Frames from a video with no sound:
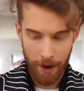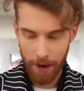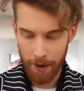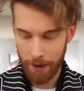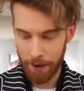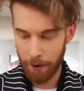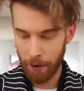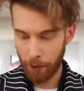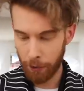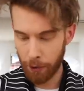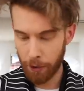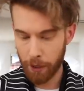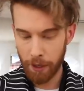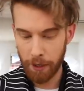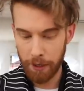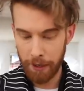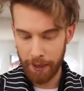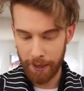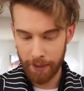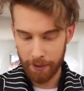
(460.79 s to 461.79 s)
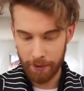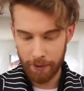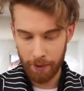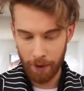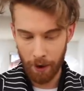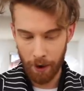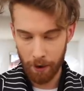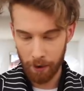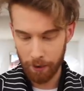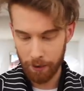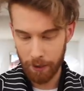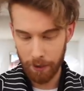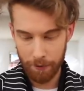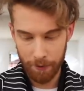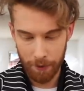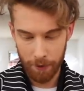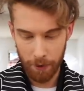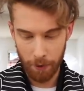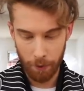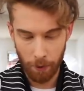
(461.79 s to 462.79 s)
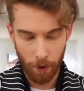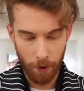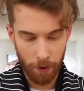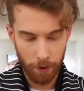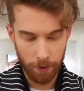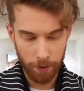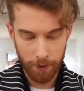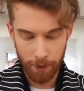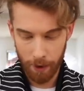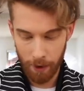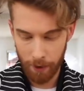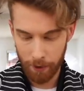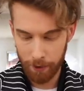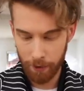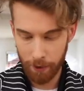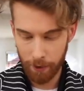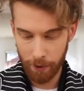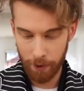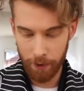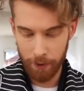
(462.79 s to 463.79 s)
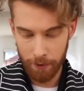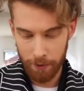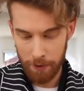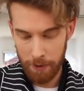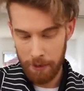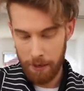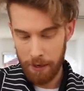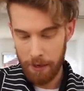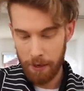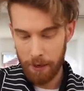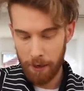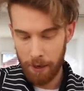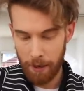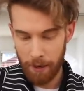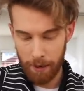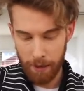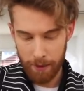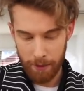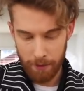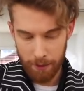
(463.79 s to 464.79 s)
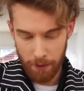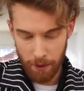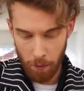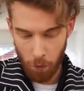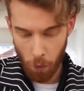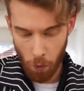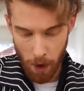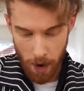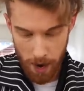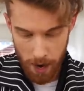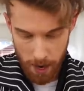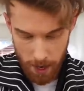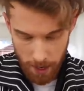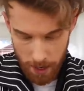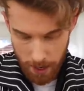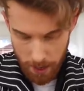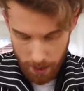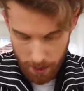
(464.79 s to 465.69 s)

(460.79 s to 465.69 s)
I didn't know you could knit socks, even though all socks are knitted in some way.